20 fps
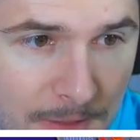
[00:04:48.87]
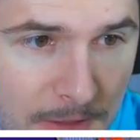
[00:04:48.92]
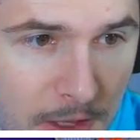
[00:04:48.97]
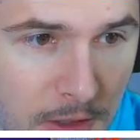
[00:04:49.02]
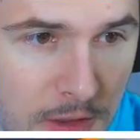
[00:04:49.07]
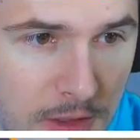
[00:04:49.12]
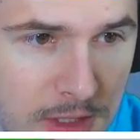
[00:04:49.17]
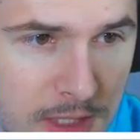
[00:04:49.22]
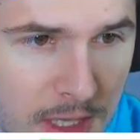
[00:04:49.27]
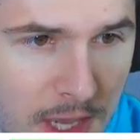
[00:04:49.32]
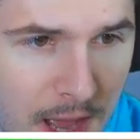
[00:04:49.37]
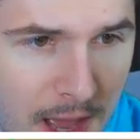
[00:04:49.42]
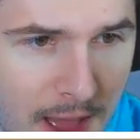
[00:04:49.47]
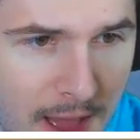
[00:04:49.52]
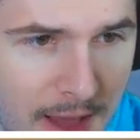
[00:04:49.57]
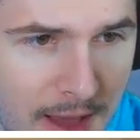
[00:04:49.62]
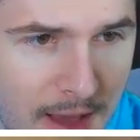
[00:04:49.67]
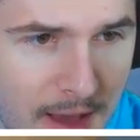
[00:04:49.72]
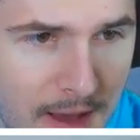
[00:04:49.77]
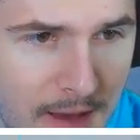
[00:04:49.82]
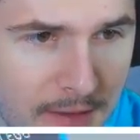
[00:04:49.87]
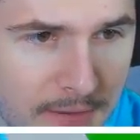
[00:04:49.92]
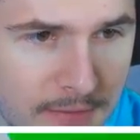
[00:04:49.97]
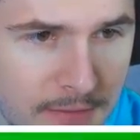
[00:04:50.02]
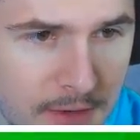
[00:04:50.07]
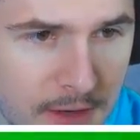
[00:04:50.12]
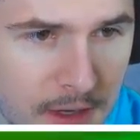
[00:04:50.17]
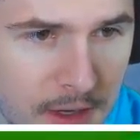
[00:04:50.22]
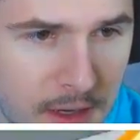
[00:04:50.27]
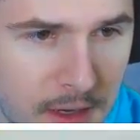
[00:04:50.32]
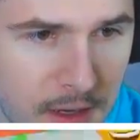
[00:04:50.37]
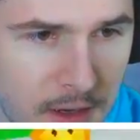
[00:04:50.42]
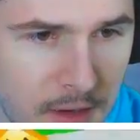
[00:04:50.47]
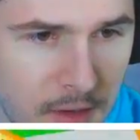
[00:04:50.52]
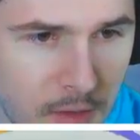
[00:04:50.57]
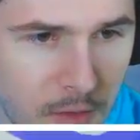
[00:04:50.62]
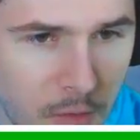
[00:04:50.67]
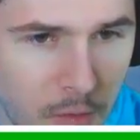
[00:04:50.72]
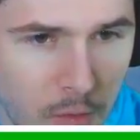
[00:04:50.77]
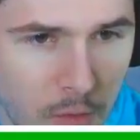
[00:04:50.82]
It looks like I have uh,
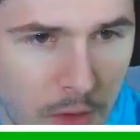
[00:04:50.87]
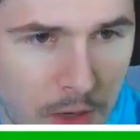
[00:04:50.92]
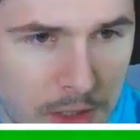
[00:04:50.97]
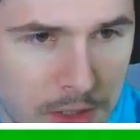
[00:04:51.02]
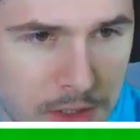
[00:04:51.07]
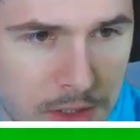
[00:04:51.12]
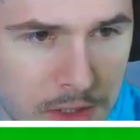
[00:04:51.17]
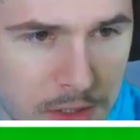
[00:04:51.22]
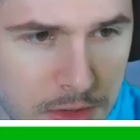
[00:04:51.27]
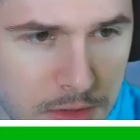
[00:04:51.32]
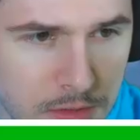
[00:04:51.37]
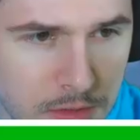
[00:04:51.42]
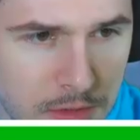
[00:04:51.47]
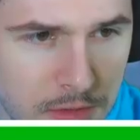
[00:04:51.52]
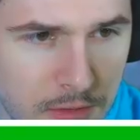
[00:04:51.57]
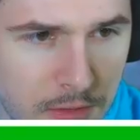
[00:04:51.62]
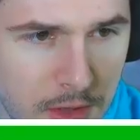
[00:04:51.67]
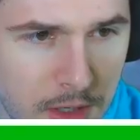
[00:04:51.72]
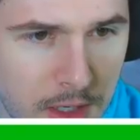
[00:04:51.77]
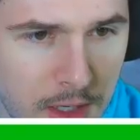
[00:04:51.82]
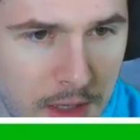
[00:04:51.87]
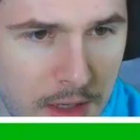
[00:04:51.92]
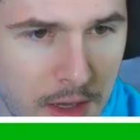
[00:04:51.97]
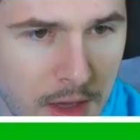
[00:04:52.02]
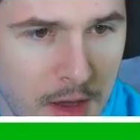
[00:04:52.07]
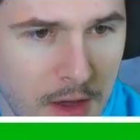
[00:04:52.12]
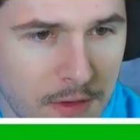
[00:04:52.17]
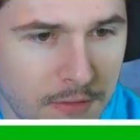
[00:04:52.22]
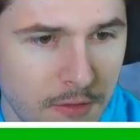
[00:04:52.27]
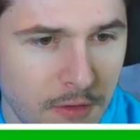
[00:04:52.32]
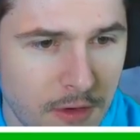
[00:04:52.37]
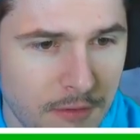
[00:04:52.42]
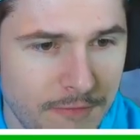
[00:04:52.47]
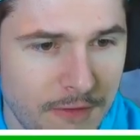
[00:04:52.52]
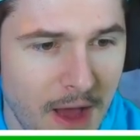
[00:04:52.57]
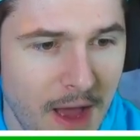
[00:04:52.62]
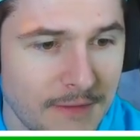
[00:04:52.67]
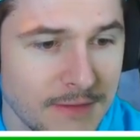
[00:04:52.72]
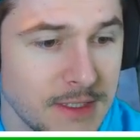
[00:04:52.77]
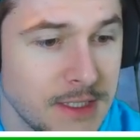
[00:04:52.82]
one, two, three, four,
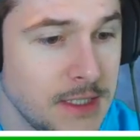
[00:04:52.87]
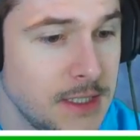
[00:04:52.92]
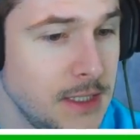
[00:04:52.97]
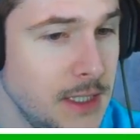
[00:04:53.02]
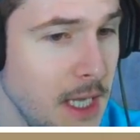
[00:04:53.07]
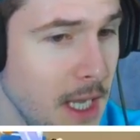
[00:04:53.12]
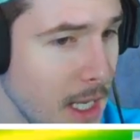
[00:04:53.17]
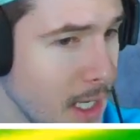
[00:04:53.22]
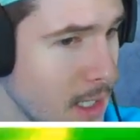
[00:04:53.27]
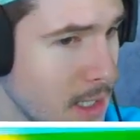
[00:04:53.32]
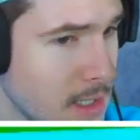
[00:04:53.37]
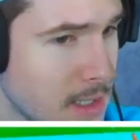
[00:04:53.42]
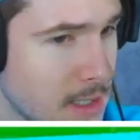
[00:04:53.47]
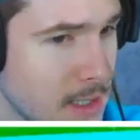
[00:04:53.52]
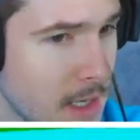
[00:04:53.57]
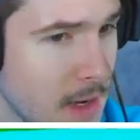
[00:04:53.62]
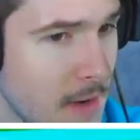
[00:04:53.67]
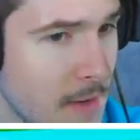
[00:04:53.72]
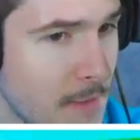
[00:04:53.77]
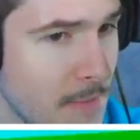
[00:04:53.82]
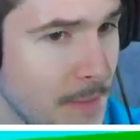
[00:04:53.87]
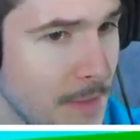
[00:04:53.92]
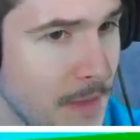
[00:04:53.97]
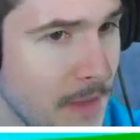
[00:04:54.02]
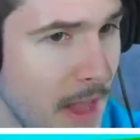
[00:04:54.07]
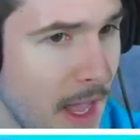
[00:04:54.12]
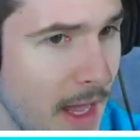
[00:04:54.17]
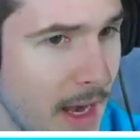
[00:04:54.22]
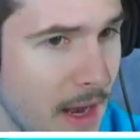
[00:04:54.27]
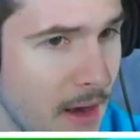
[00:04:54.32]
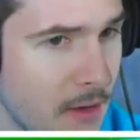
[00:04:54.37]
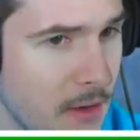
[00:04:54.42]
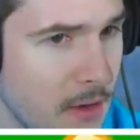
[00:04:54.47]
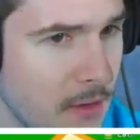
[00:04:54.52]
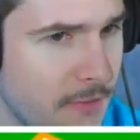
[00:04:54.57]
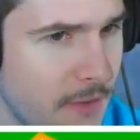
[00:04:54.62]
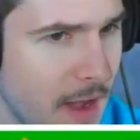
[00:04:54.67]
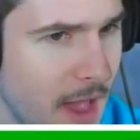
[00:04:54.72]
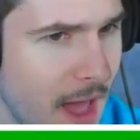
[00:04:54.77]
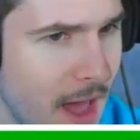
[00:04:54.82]
five, six, and I don't know
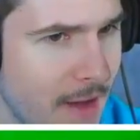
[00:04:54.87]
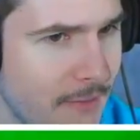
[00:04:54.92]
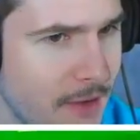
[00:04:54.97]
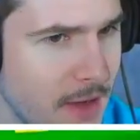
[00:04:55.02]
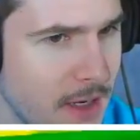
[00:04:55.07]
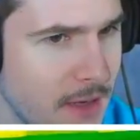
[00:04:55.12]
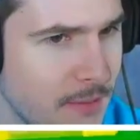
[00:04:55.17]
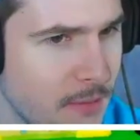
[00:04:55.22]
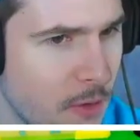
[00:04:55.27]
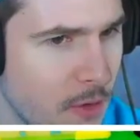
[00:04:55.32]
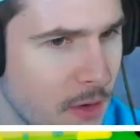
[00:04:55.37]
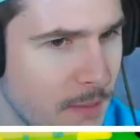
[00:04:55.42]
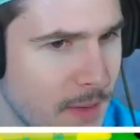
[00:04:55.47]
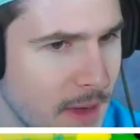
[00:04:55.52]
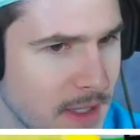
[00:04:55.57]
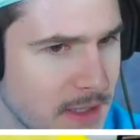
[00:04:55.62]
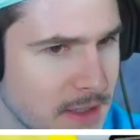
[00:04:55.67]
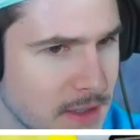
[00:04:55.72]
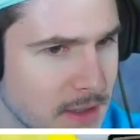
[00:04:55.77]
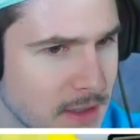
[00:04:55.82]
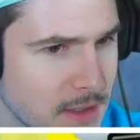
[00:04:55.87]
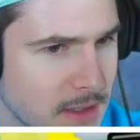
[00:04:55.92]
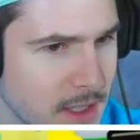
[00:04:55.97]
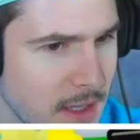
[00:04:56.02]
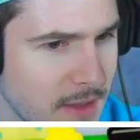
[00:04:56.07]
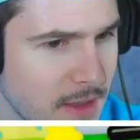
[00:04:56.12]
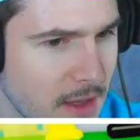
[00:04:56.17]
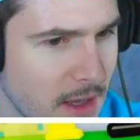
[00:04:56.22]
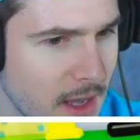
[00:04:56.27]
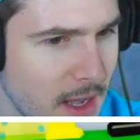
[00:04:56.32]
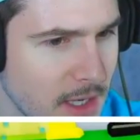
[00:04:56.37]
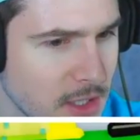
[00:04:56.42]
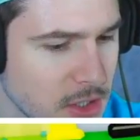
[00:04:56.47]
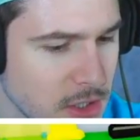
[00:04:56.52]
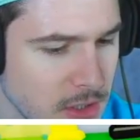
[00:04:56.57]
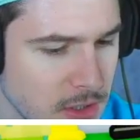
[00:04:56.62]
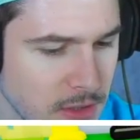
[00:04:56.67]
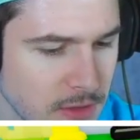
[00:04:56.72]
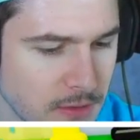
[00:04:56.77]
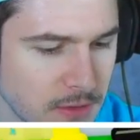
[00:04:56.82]
if I have any more pets than this. I think I
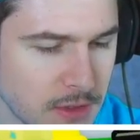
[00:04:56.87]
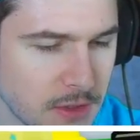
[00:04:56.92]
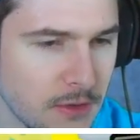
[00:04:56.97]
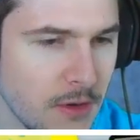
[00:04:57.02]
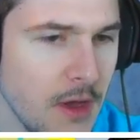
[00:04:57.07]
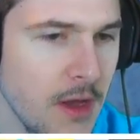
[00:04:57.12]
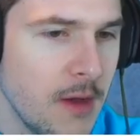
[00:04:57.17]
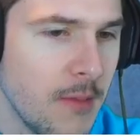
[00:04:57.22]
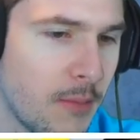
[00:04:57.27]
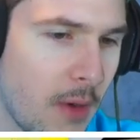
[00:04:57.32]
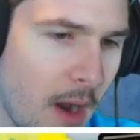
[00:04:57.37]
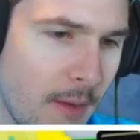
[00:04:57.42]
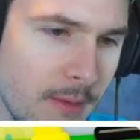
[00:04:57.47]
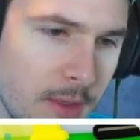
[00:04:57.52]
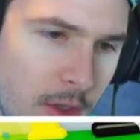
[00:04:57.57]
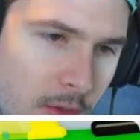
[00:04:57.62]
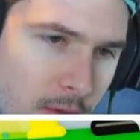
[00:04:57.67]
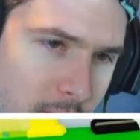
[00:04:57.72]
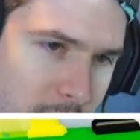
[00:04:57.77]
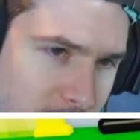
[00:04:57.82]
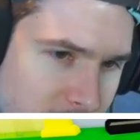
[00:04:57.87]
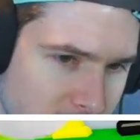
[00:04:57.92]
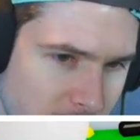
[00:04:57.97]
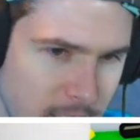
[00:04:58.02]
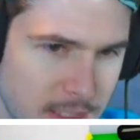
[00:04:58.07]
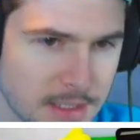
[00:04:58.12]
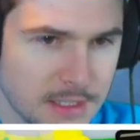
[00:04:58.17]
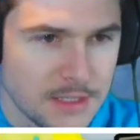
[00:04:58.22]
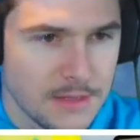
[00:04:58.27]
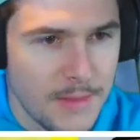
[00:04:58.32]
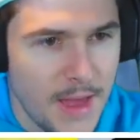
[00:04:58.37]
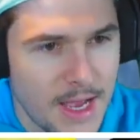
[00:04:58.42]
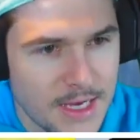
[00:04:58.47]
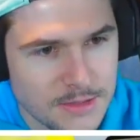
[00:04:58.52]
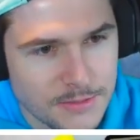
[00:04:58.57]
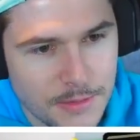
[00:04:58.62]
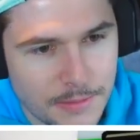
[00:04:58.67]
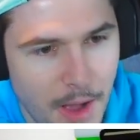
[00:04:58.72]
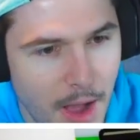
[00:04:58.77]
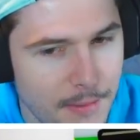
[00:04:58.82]
actually do. So probably only six is the
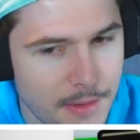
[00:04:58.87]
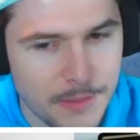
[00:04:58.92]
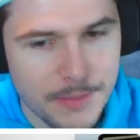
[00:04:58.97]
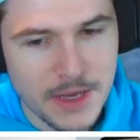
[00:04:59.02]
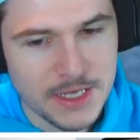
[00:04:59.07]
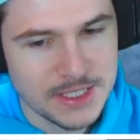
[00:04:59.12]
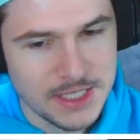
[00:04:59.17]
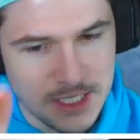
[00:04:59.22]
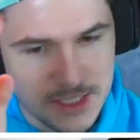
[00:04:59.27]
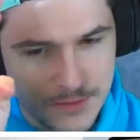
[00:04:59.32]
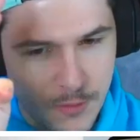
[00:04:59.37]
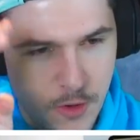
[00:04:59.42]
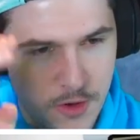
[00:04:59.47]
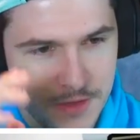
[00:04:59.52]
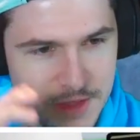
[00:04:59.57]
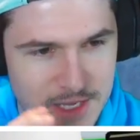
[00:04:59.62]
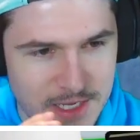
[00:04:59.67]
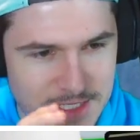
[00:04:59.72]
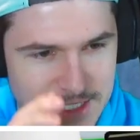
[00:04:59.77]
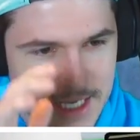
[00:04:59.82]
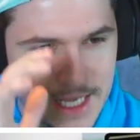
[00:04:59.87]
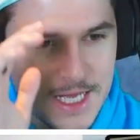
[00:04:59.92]
maximum. I'm gonna buy six more of these.